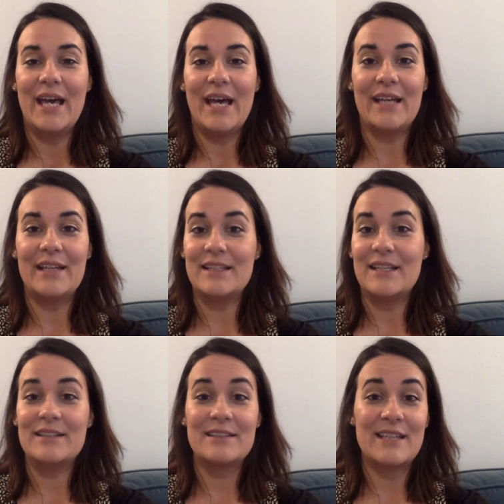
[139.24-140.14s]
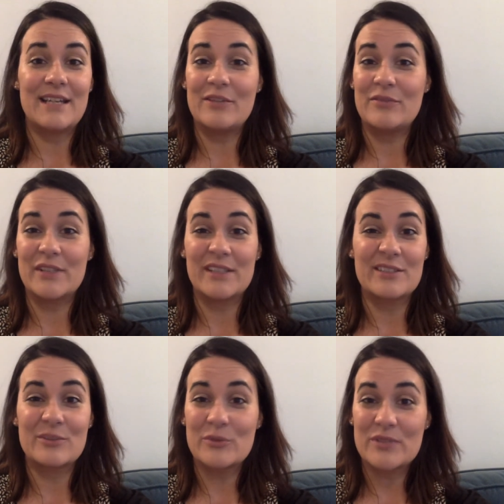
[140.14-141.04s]
And at the end of the day, I feel
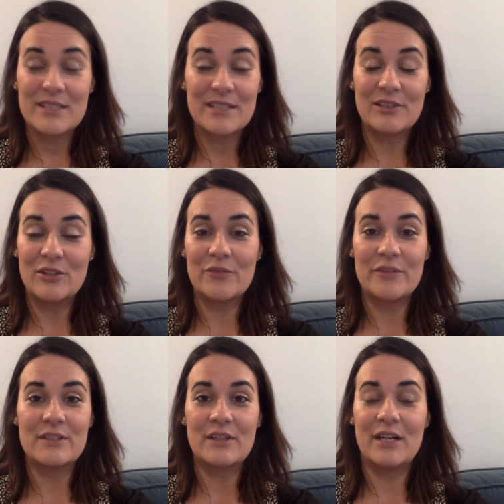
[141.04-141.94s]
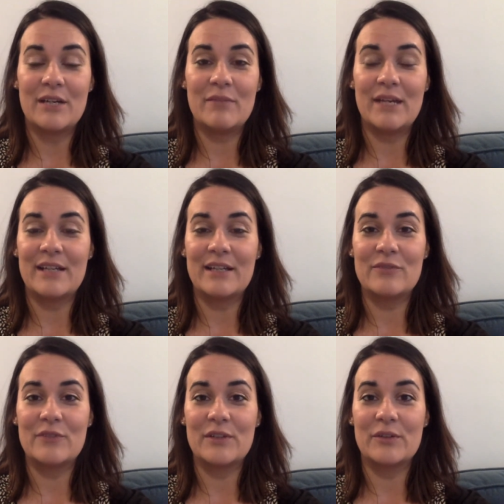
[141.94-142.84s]
exhausted a lot of the time, and I
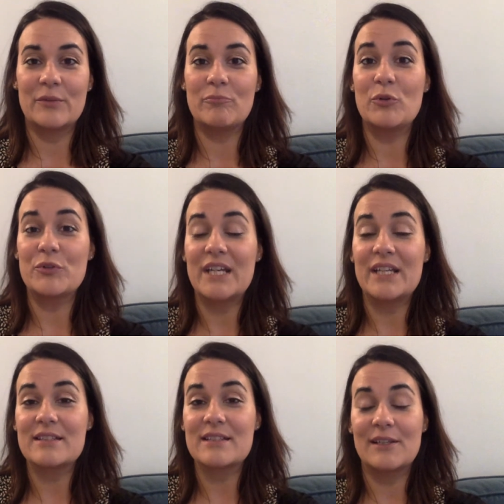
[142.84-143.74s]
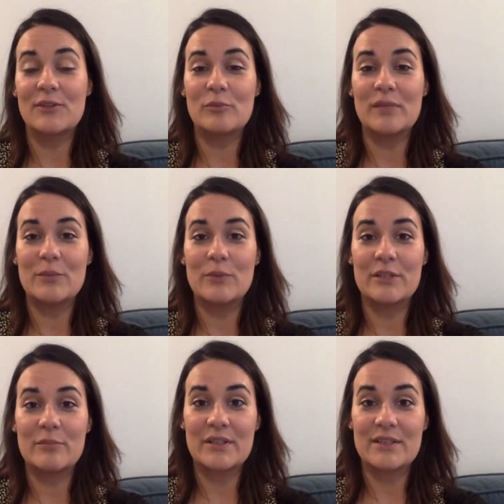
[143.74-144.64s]
feel more tense than I normally would
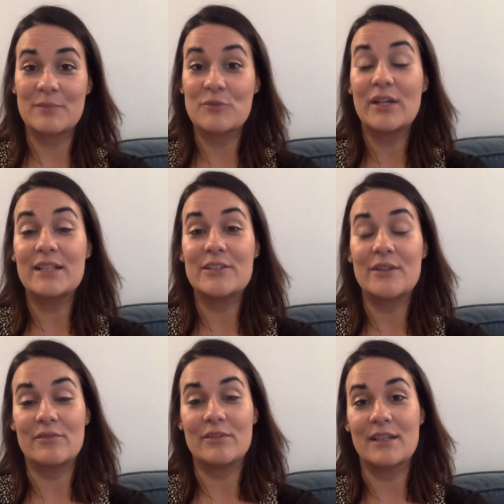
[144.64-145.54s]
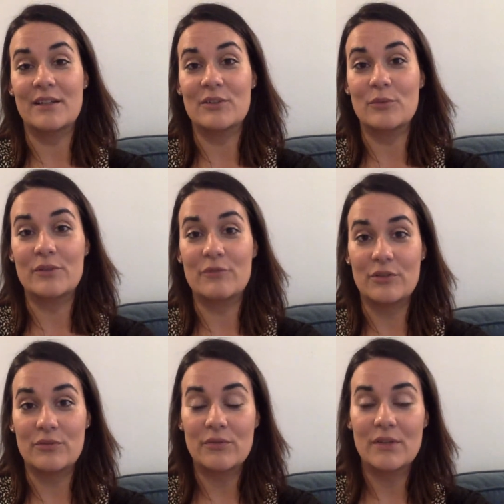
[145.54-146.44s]
because I'm trying to do everything under one
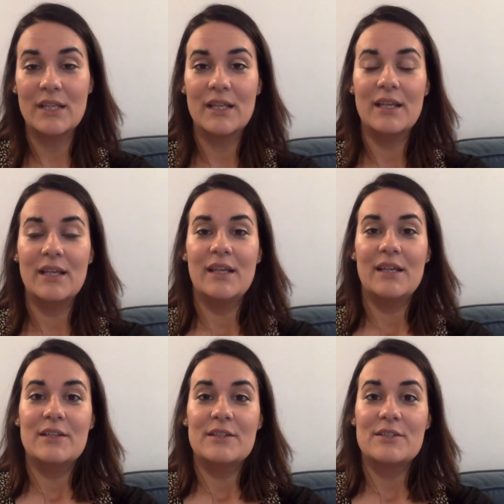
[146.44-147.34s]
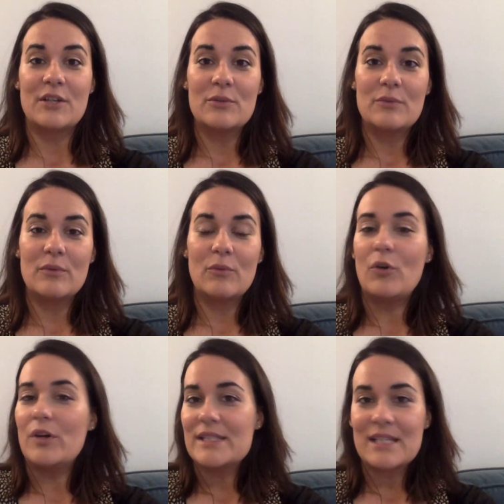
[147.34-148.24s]
roof. So,
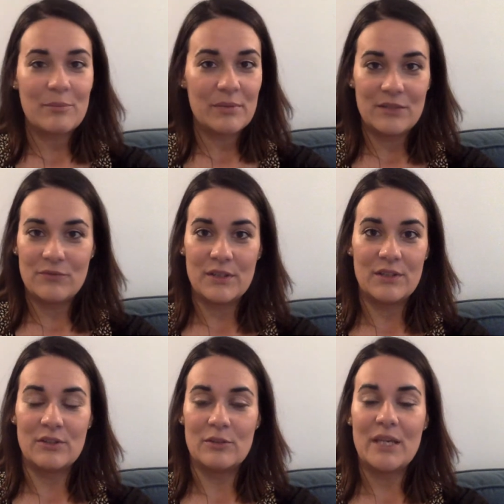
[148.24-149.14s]
what is happening for you?